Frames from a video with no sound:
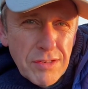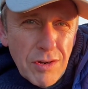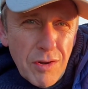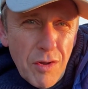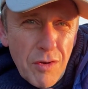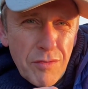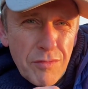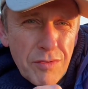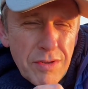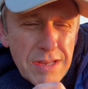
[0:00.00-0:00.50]
a
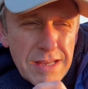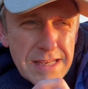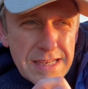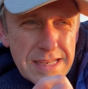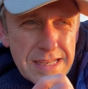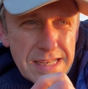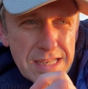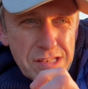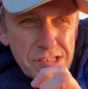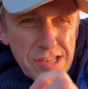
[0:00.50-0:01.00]
lot of
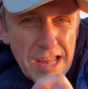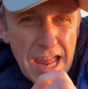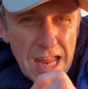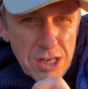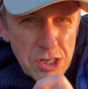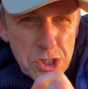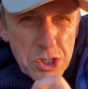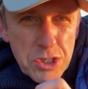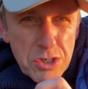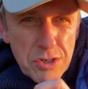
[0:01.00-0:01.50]

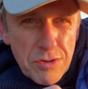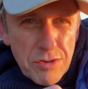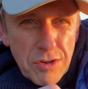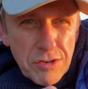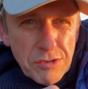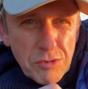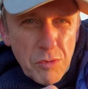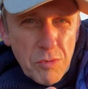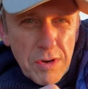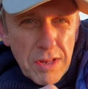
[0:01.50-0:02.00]
tension
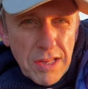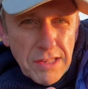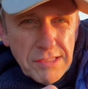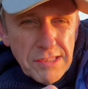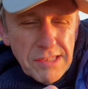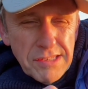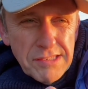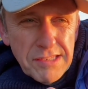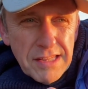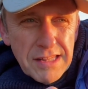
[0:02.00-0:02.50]
that's already
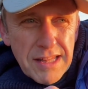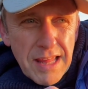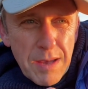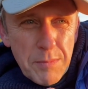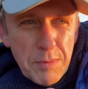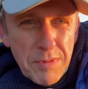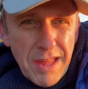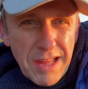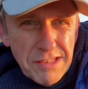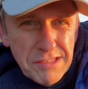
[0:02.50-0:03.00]
existing
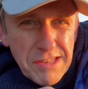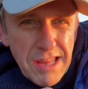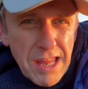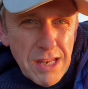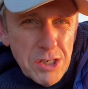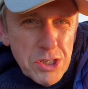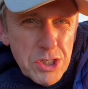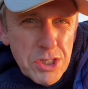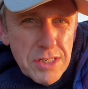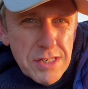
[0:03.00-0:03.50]
there, but that
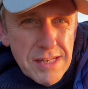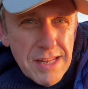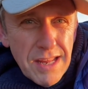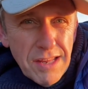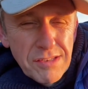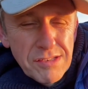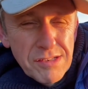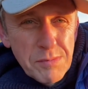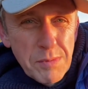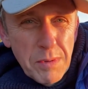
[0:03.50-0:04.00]
tension
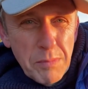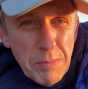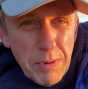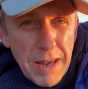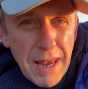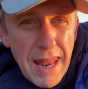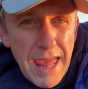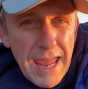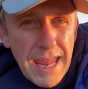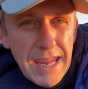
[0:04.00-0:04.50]
needs to be
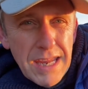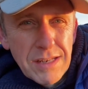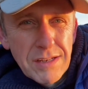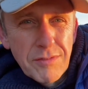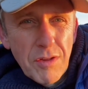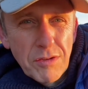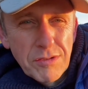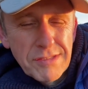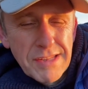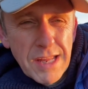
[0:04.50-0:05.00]
played
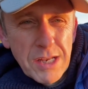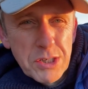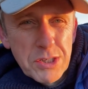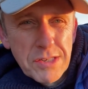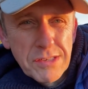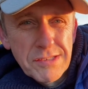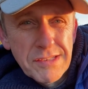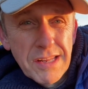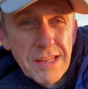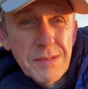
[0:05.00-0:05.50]
and those
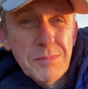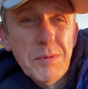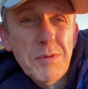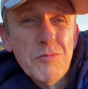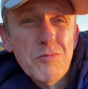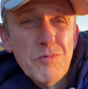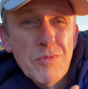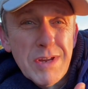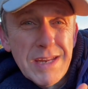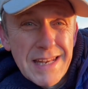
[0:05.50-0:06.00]
tensions need to be
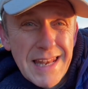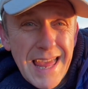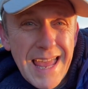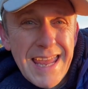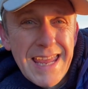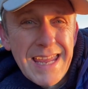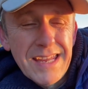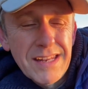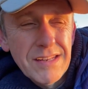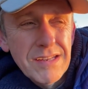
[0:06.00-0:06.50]

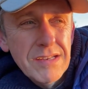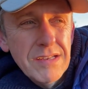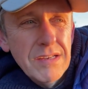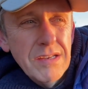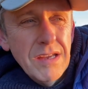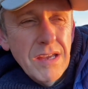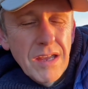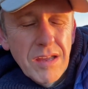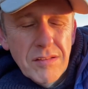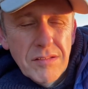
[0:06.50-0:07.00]
relayed
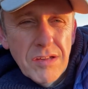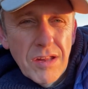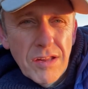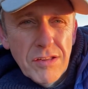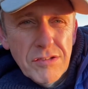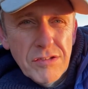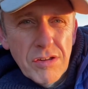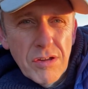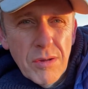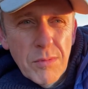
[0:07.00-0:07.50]

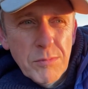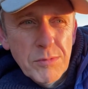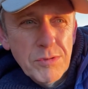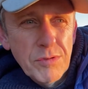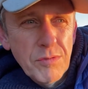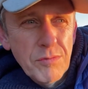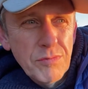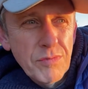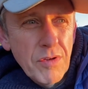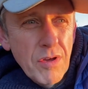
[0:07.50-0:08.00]
in terms
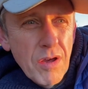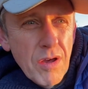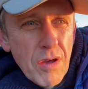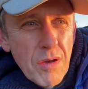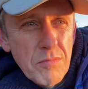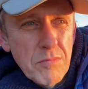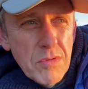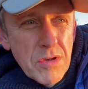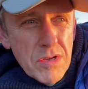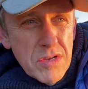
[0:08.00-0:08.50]
of
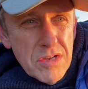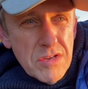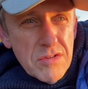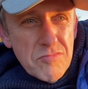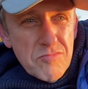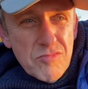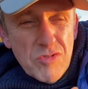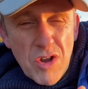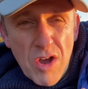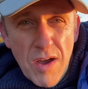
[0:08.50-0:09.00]

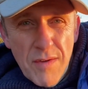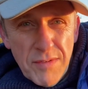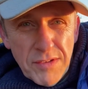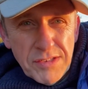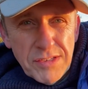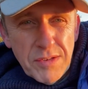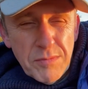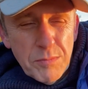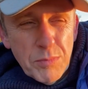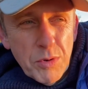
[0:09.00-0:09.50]

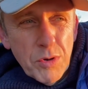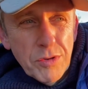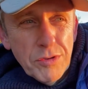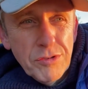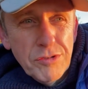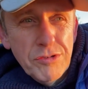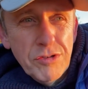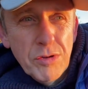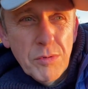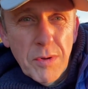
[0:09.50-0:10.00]
nervous
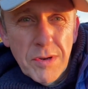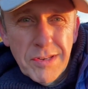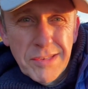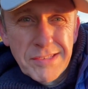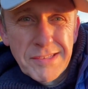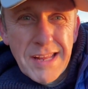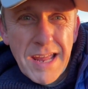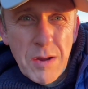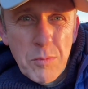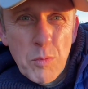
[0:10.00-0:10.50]
input to
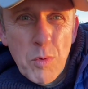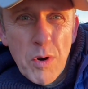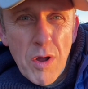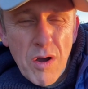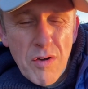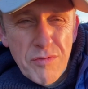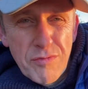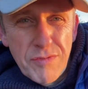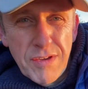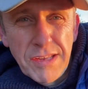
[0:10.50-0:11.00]
understand what
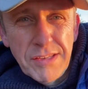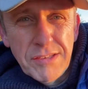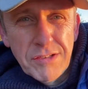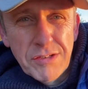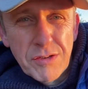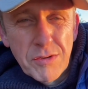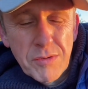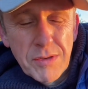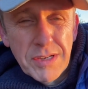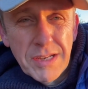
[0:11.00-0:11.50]
our feet are
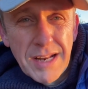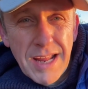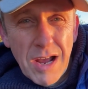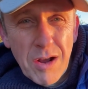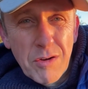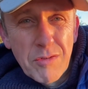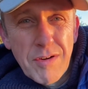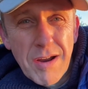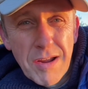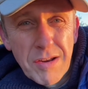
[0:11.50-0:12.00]
doing and
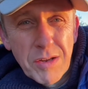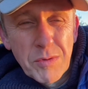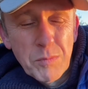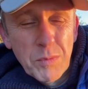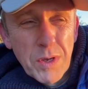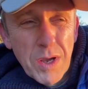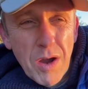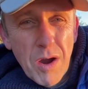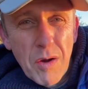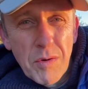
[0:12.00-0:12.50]
how grounded
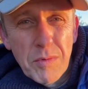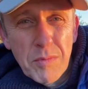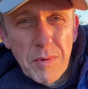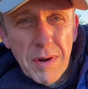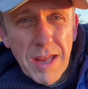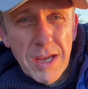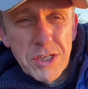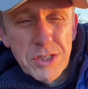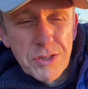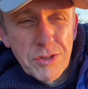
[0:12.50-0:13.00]
we are in
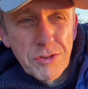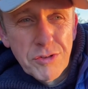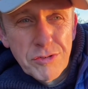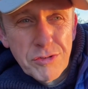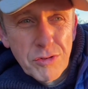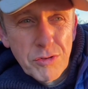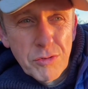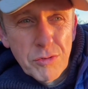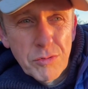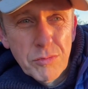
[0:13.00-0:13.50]
relation
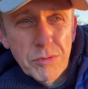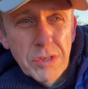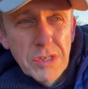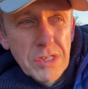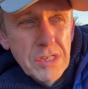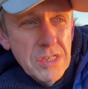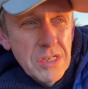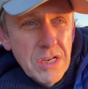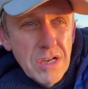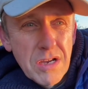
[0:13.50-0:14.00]
to
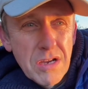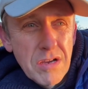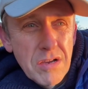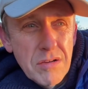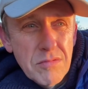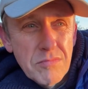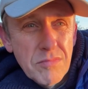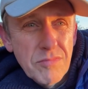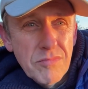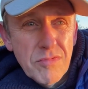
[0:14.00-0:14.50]

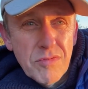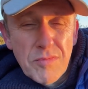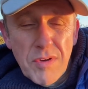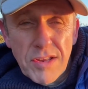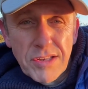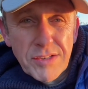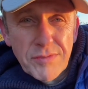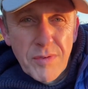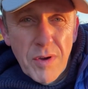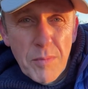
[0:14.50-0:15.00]
the
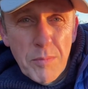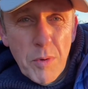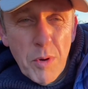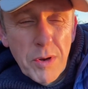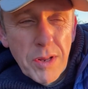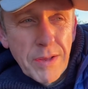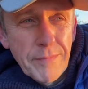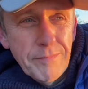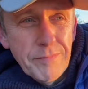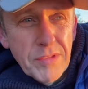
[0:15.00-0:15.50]
rest of our
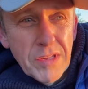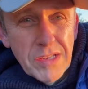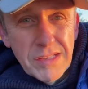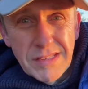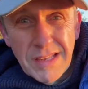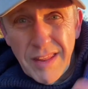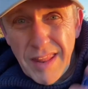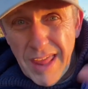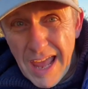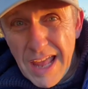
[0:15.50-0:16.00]
body.
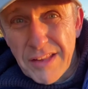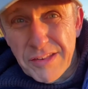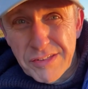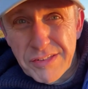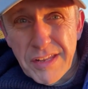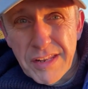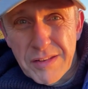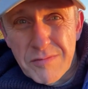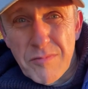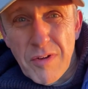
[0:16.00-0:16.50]
Now the head's
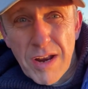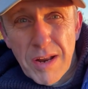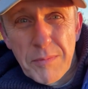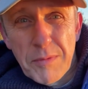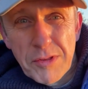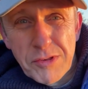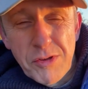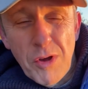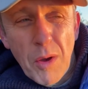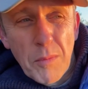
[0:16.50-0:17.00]
sitting right up
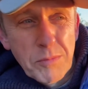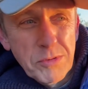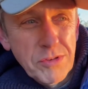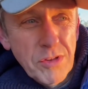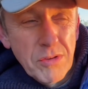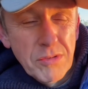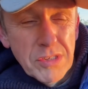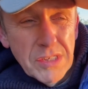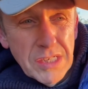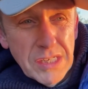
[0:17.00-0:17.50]
the top,
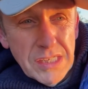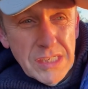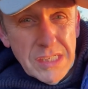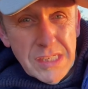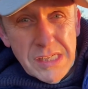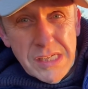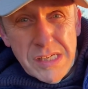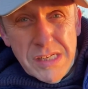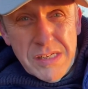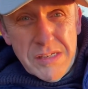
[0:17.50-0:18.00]
so
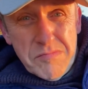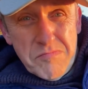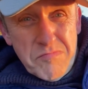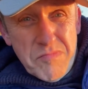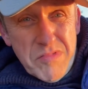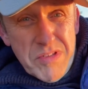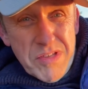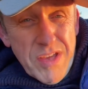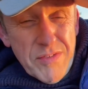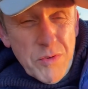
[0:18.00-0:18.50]

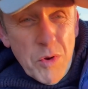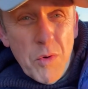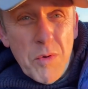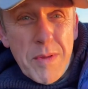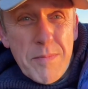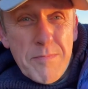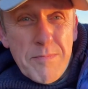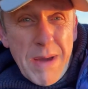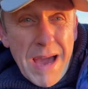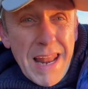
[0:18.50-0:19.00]
if you're
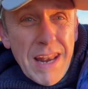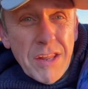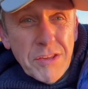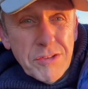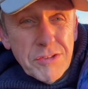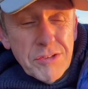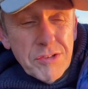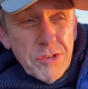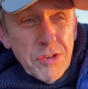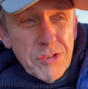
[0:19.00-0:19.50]
in
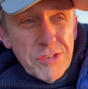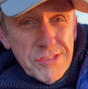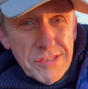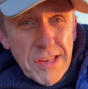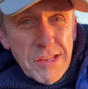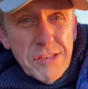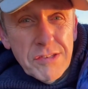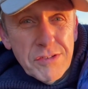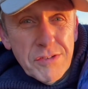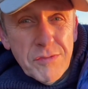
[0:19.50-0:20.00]
balance, your
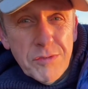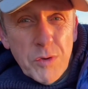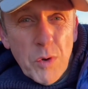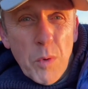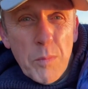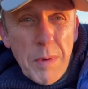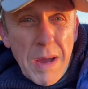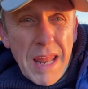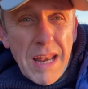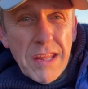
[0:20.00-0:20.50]
sense of
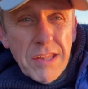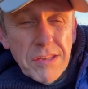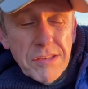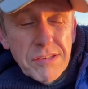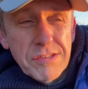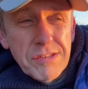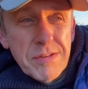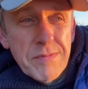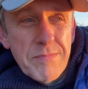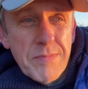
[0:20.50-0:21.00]
your
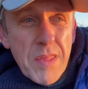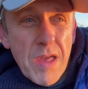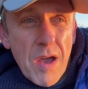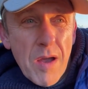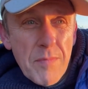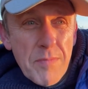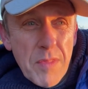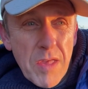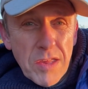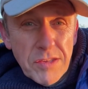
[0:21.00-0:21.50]
balance
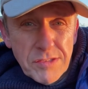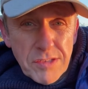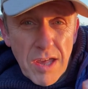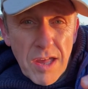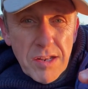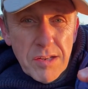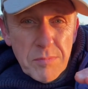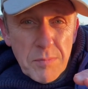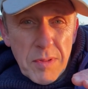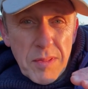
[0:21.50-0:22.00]
is
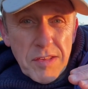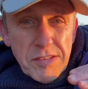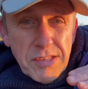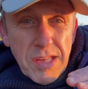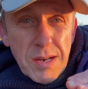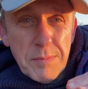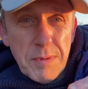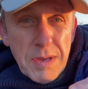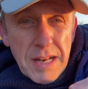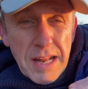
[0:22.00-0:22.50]
going to be, there's
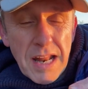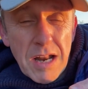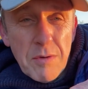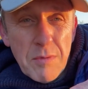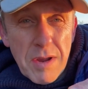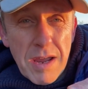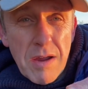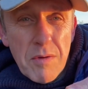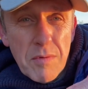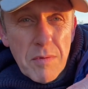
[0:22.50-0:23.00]
going to be an
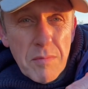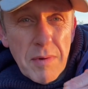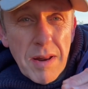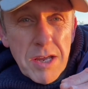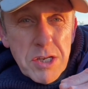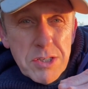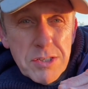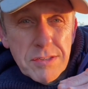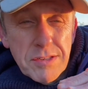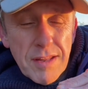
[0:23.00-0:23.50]
inner ear in
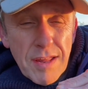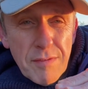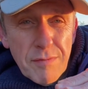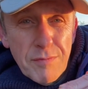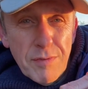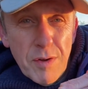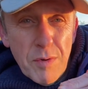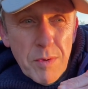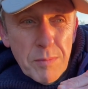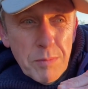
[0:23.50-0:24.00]
relation to that
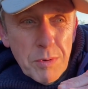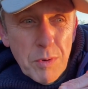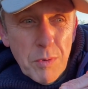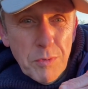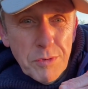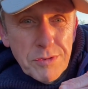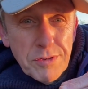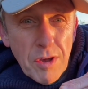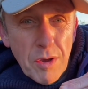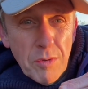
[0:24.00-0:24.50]
fluid, but
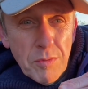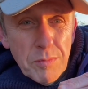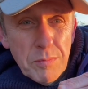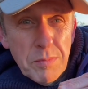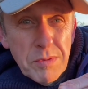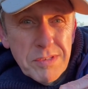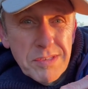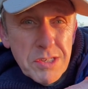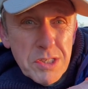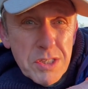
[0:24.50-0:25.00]
also the
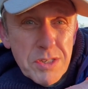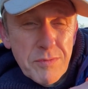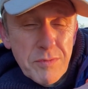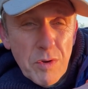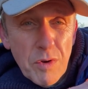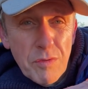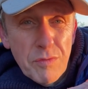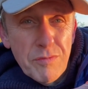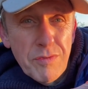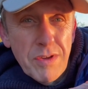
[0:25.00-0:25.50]
position of
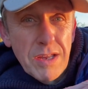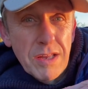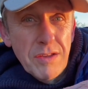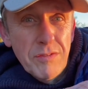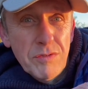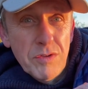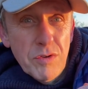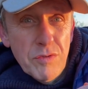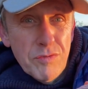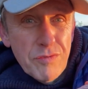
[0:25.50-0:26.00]
your feet.
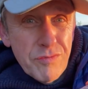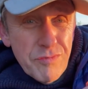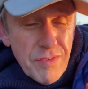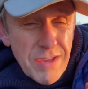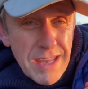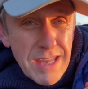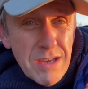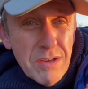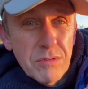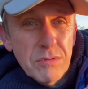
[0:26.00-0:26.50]
If you
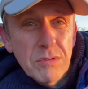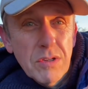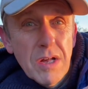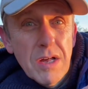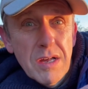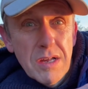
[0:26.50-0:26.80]
feel